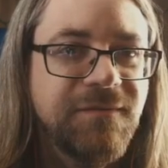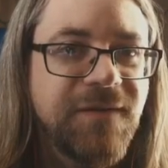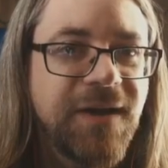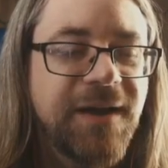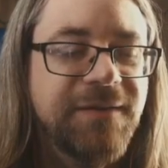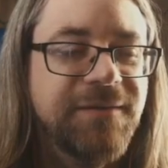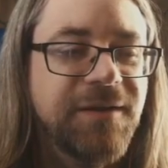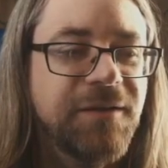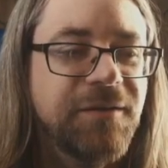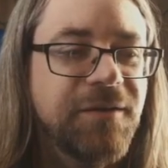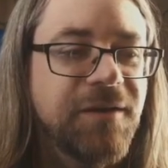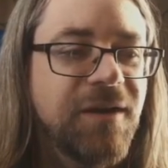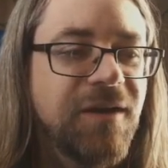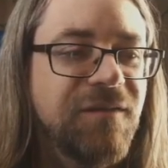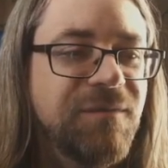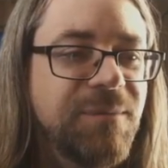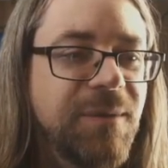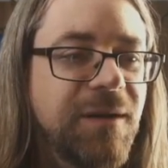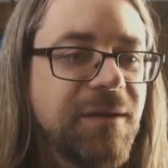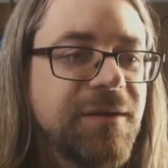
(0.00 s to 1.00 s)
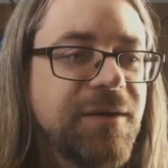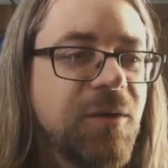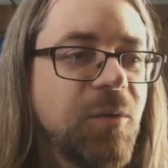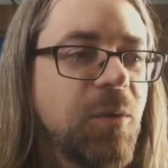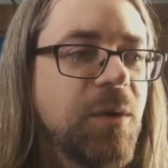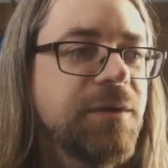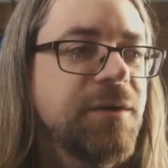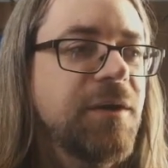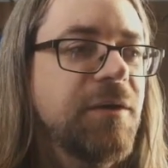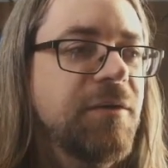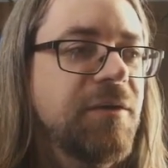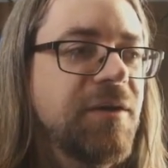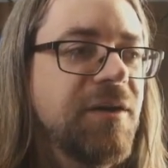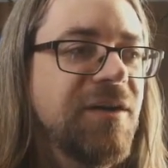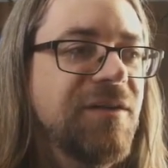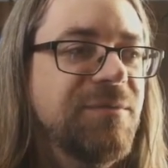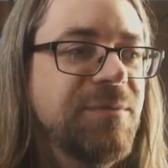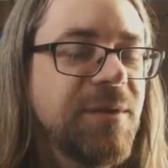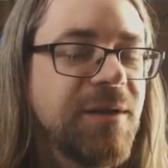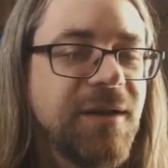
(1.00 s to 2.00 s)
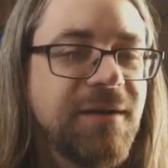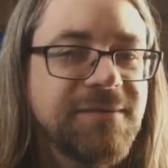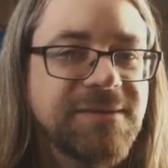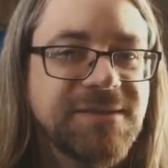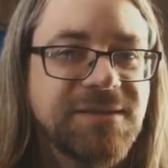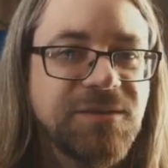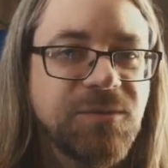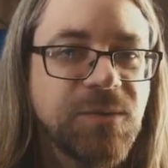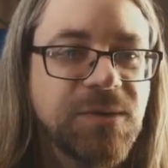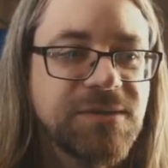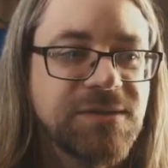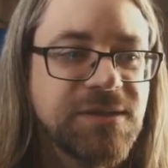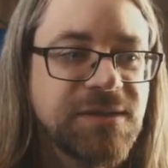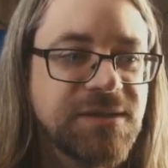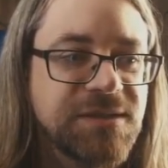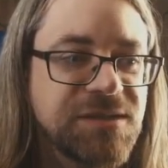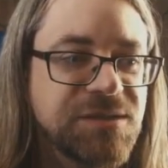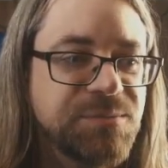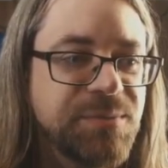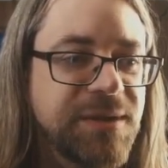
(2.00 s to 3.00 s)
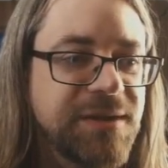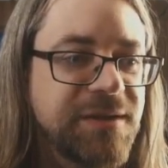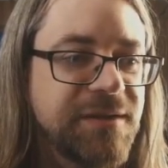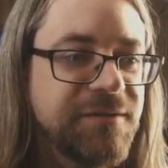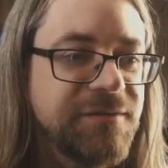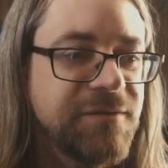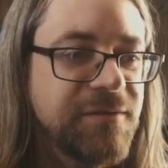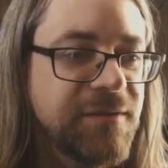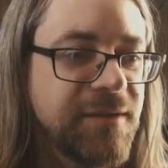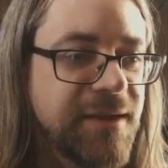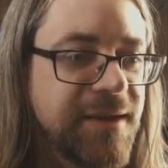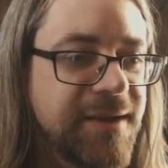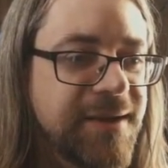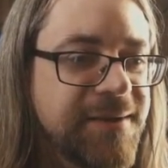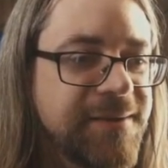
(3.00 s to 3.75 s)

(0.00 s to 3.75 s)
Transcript: $5 golf ball and a $1 golf ball, obviously one's going to spin differently.